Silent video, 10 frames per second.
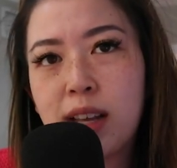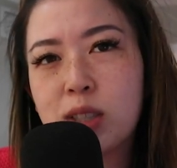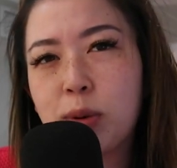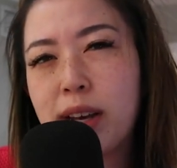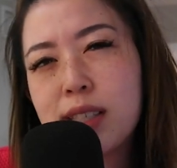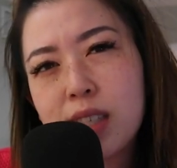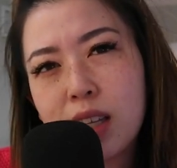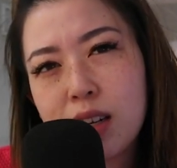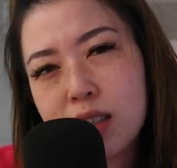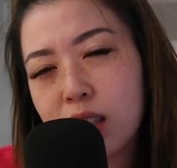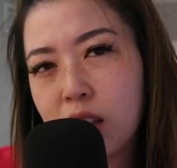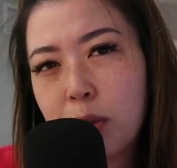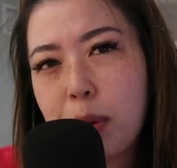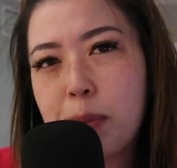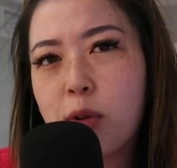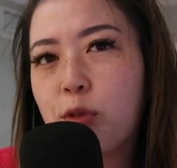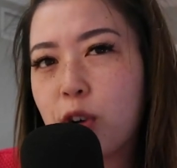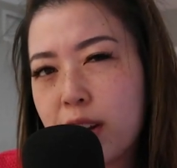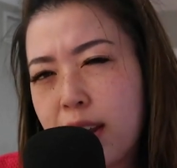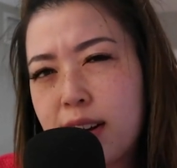That's why I say that it's a little bit more
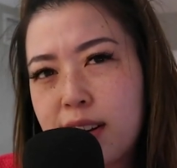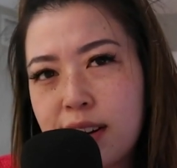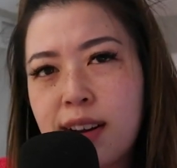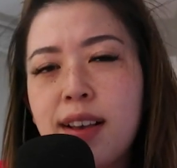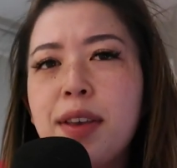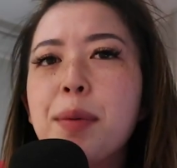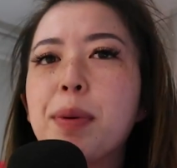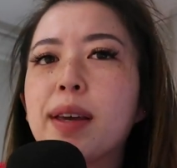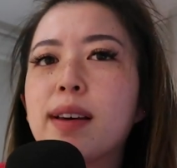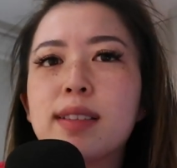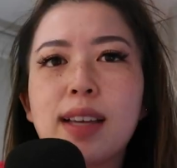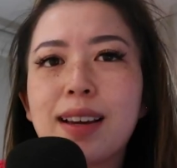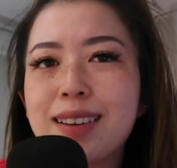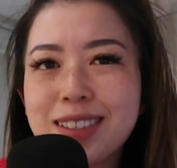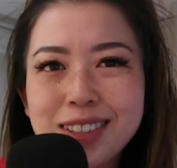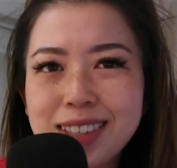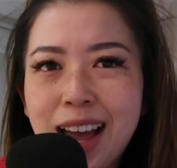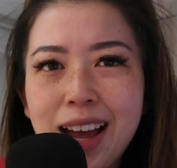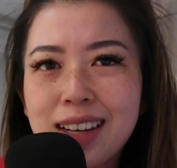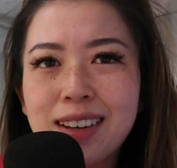free-handed, because I can just
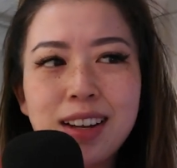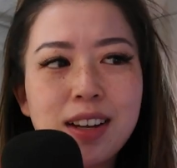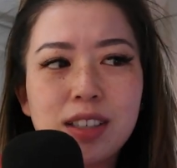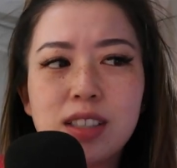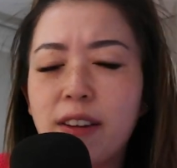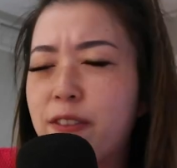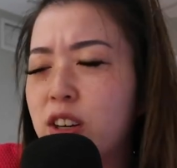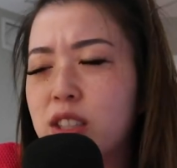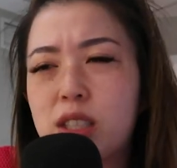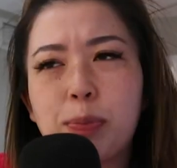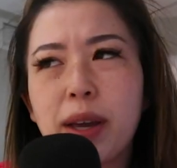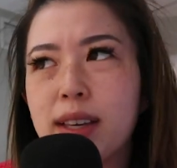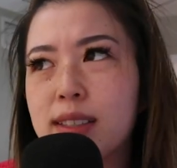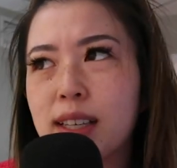add different spikes.